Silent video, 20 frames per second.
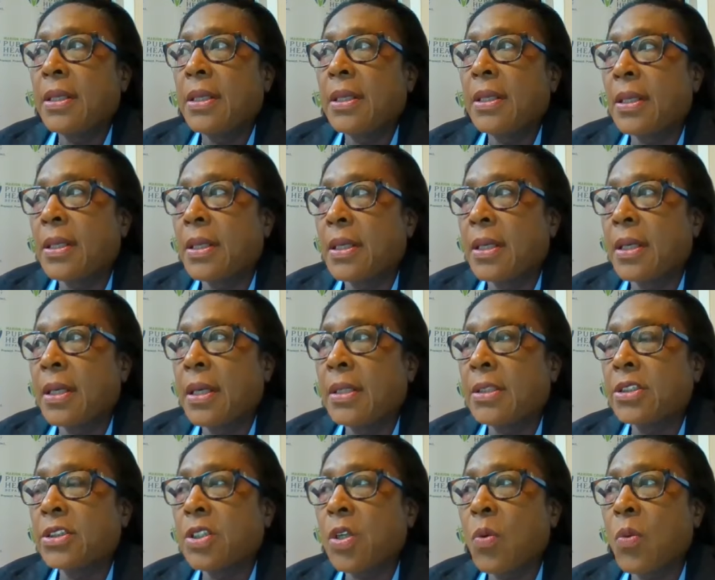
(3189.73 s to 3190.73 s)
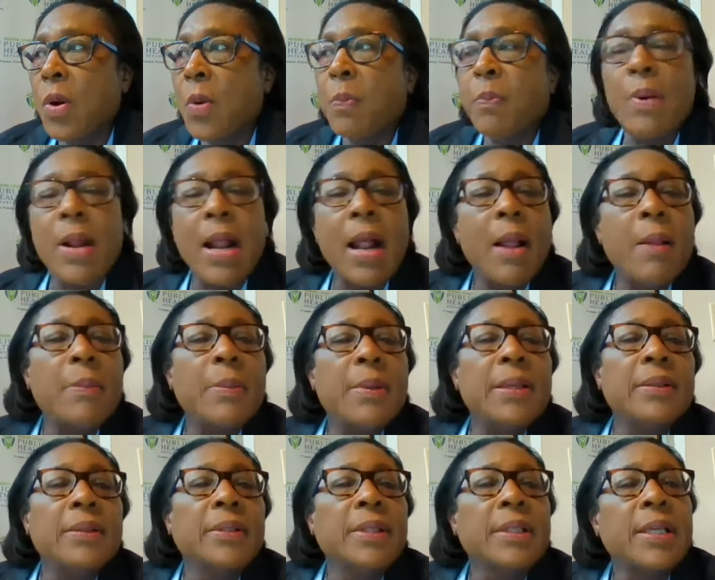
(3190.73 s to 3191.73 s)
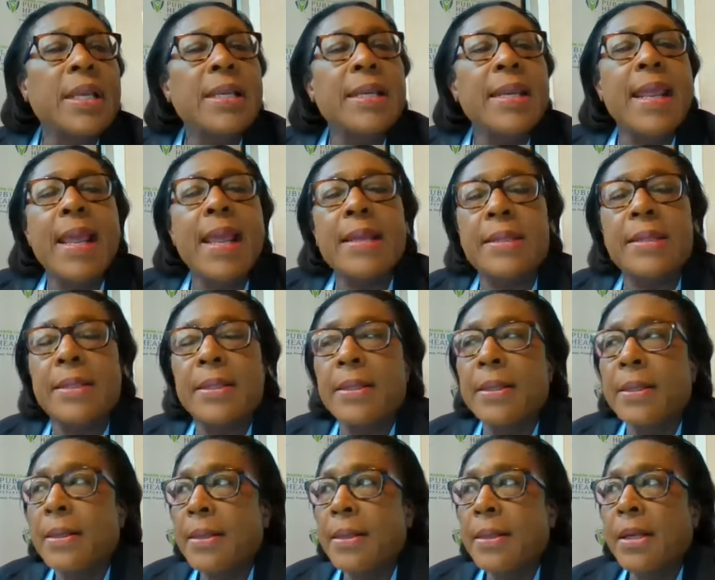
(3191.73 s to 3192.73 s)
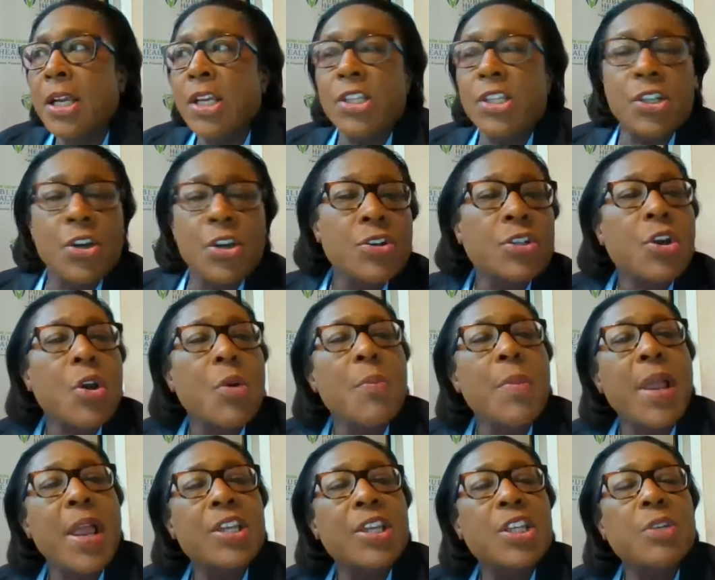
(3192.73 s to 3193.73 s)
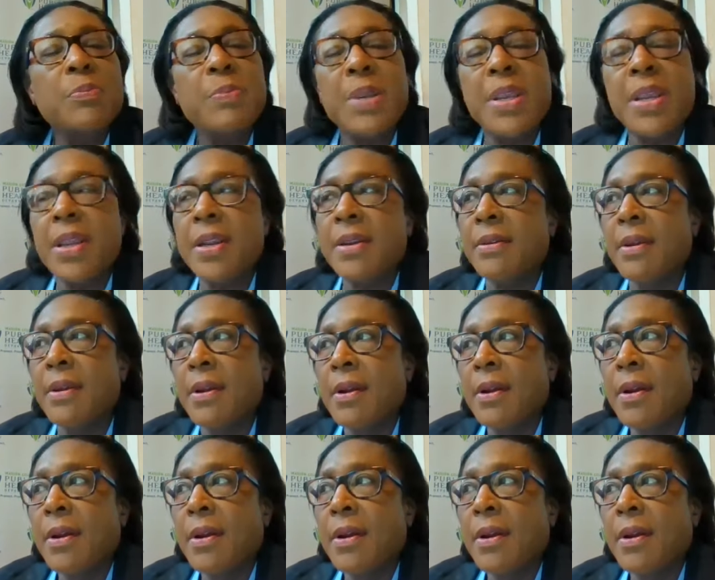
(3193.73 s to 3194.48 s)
So we're probably looking at a surgical mask being